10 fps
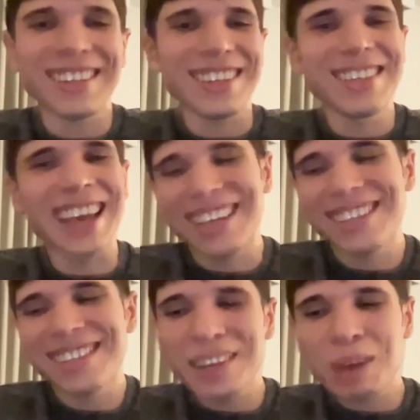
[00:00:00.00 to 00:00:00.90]

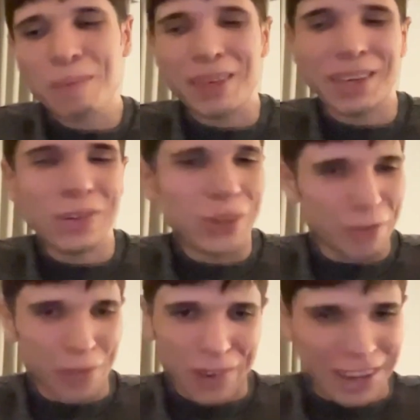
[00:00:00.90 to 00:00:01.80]
It's not about being good
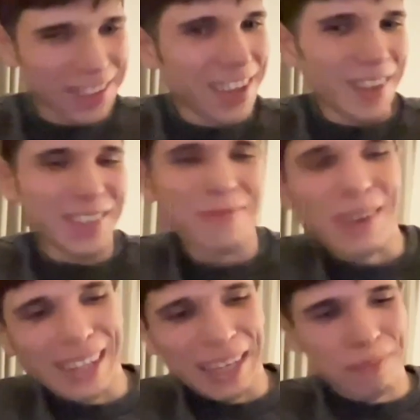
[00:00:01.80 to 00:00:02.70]
enough or not. It's
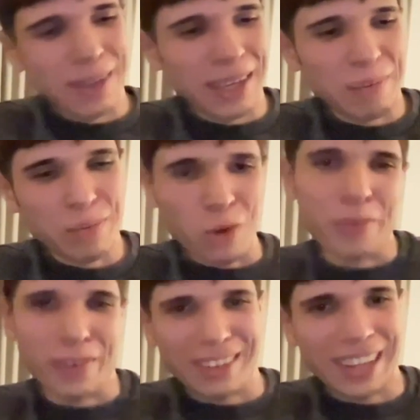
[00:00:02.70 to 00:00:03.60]
about like being
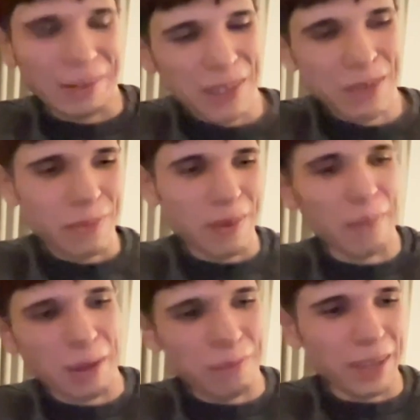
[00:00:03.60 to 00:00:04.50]
proper. Like, it's
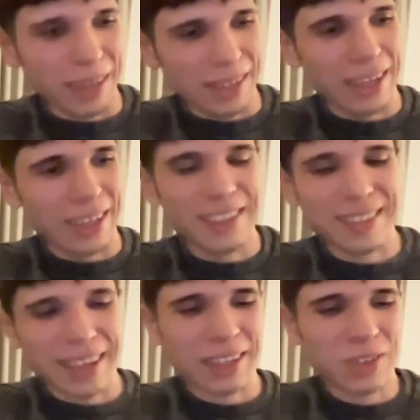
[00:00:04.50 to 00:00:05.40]
about being like,
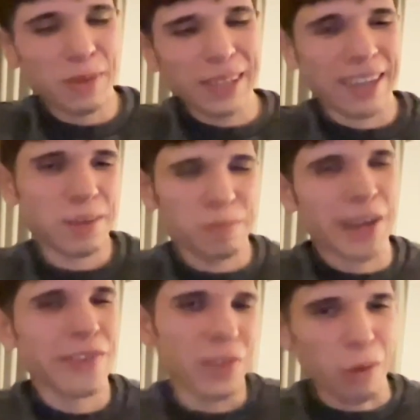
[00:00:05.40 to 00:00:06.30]
it's like, to me, like, it's a
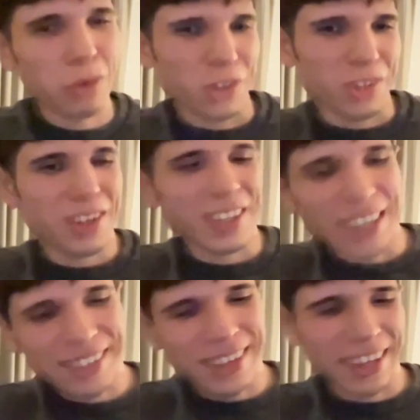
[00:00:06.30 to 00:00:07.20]
binary option.
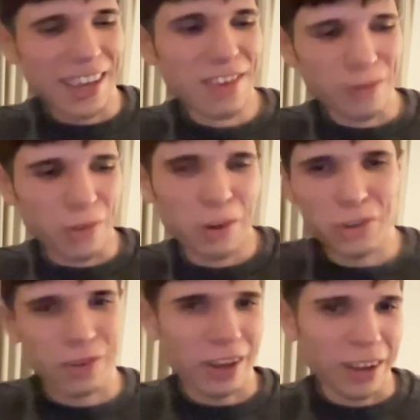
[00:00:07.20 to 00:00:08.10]
It's like either works
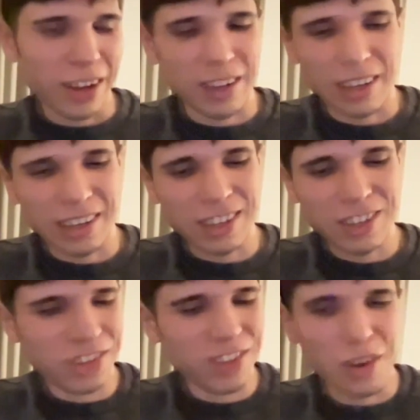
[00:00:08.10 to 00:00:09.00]
or not, and it's
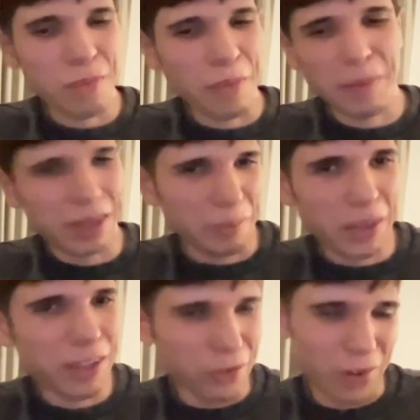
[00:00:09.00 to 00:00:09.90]
just now
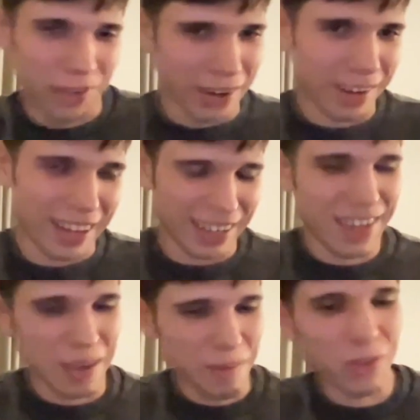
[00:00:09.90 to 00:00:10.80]
middle ground. They're like
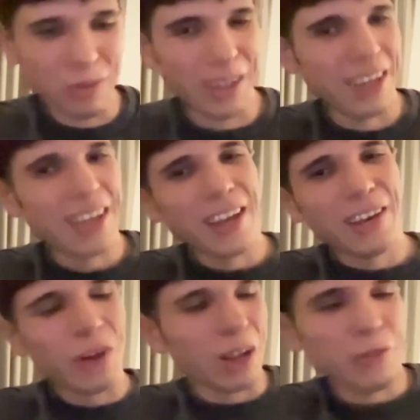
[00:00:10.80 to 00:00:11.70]
improvement.
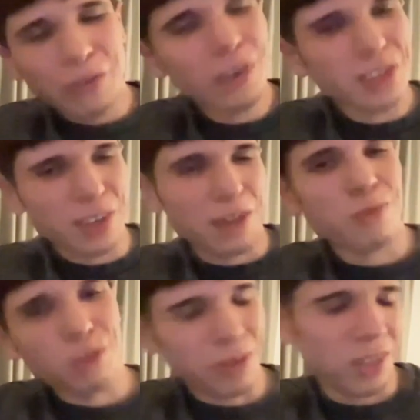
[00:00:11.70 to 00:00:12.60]
Well, we're seeing
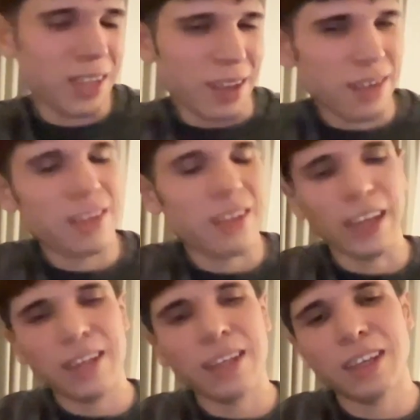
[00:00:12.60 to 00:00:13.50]
improvements. Yes,
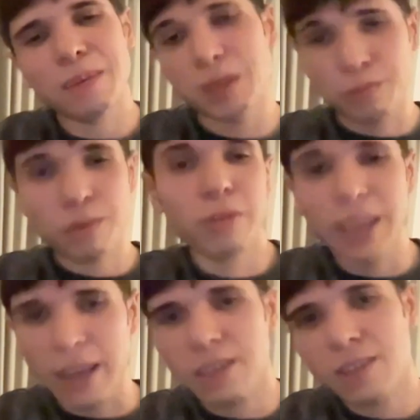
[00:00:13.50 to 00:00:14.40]
Lightning can be improved.
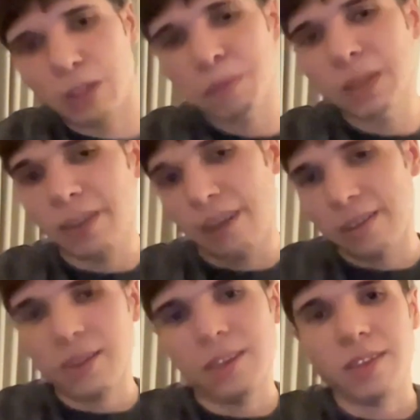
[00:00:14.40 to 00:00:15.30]
Yes, with
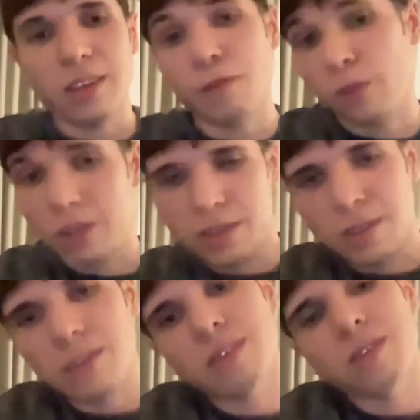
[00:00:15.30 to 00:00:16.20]
PTLCs, and for
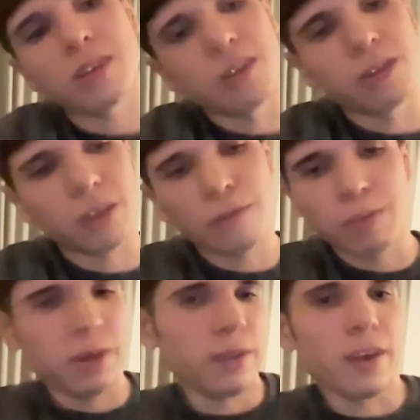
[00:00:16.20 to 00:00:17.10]
instance.
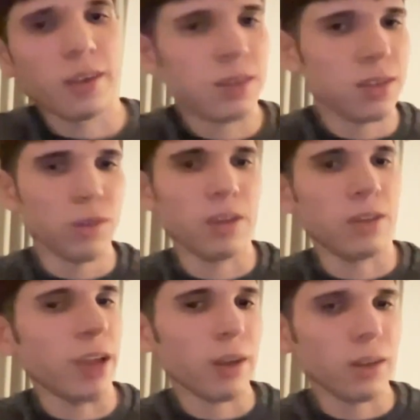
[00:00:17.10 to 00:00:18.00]
With PTLCs, you can
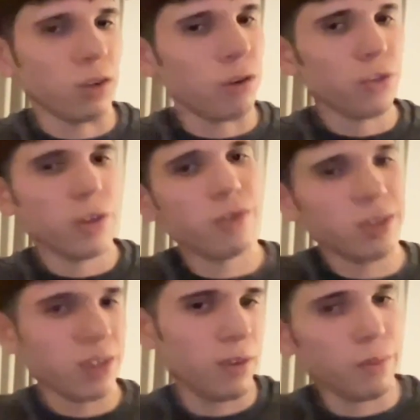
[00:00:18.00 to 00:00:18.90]
tackle the off-chain
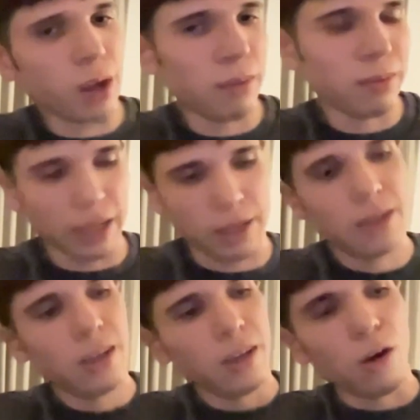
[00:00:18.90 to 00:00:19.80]
receiving problem, like
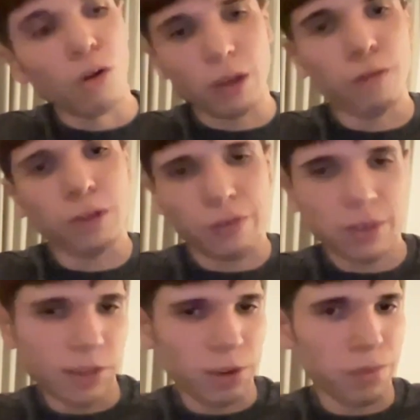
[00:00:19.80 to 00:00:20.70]
offline
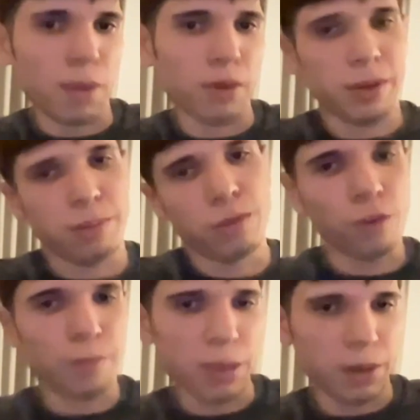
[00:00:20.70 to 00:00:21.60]
receiving problem and proof
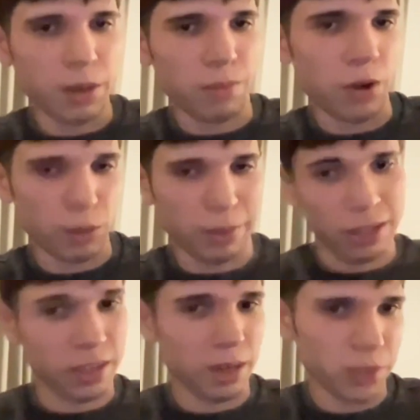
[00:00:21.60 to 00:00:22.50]
of payment problem at the
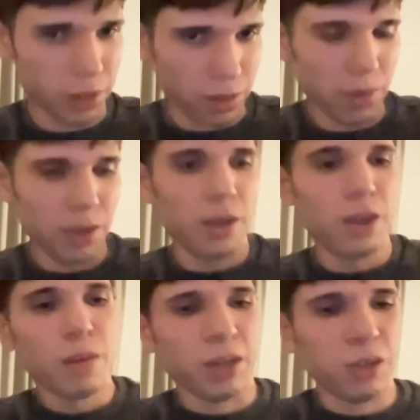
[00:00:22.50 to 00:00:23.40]
same time.
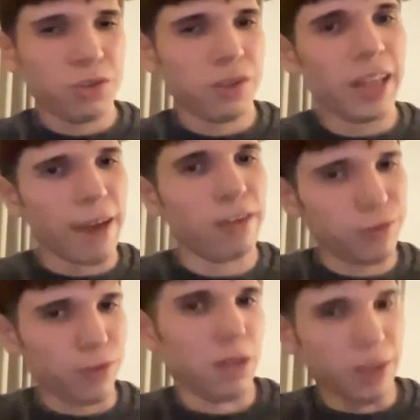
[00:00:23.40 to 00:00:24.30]
But you still have this
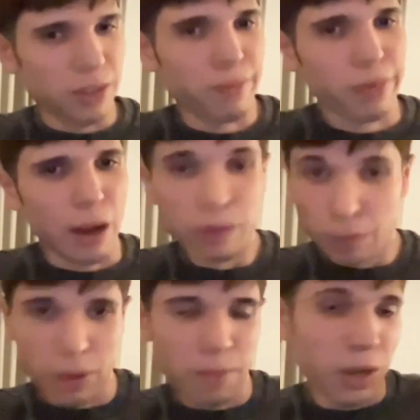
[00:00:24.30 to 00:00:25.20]
fundamental problem
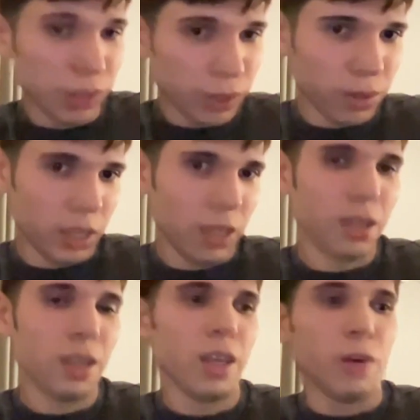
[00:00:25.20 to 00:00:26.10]
of inbound liquidity,
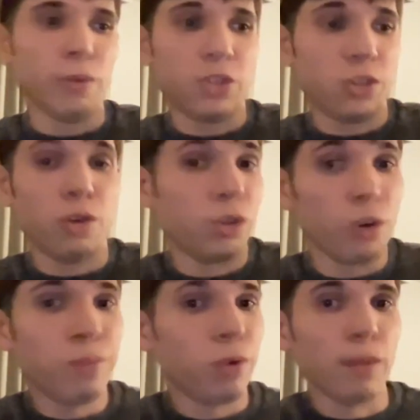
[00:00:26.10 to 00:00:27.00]
which no
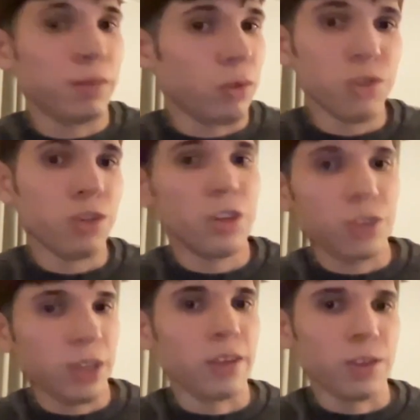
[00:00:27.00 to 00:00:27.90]
problem, no
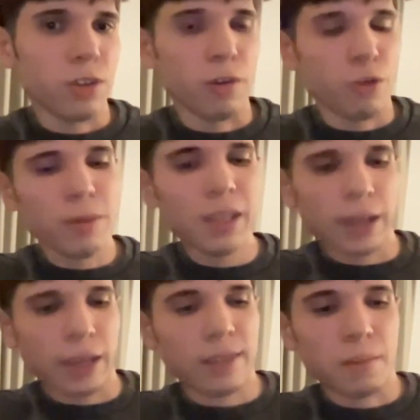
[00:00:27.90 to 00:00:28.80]
solution can solve. To me,
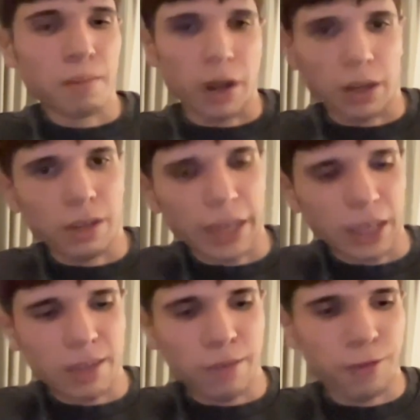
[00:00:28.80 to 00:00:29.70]
like, it's a bug, like
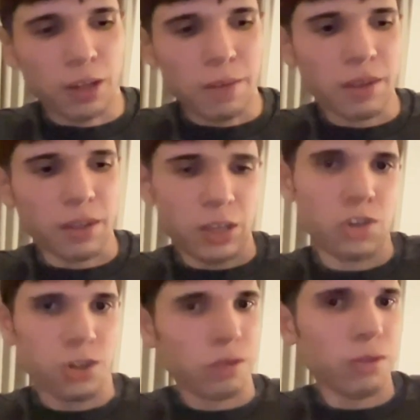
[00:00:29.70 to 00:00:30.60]
it's a fundamental
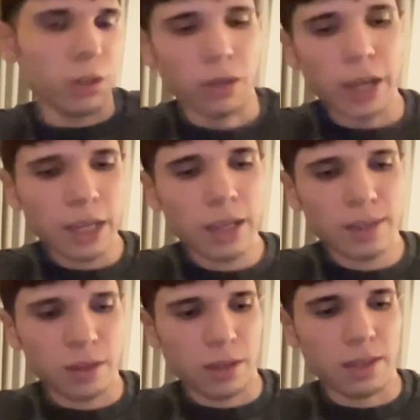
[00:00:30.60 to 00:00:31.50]
issue. Lightning is
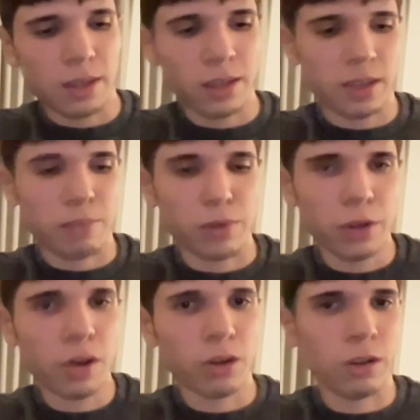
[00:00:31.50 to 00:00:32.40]
a
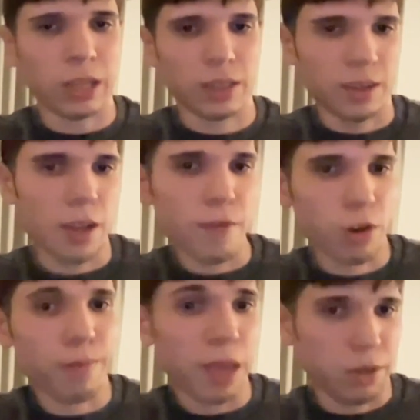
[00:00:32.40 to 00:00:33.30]
protocol, like it's a network
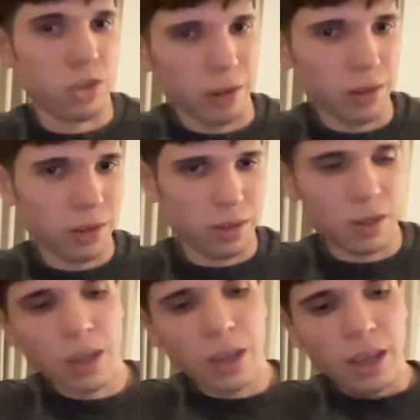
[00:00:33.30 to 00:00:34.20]
of payment channels, and
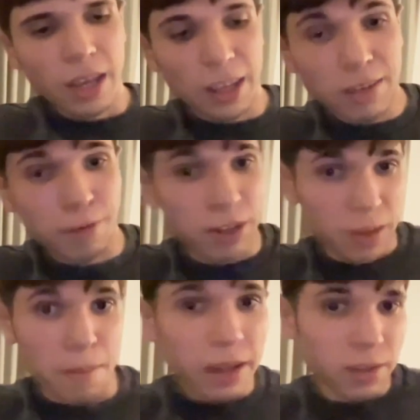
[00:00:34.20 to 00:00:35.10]
it is
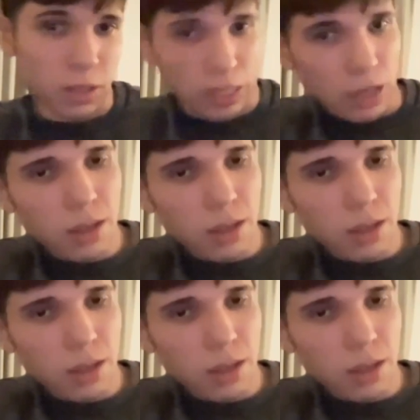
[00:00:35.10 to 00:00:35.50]
fundamentally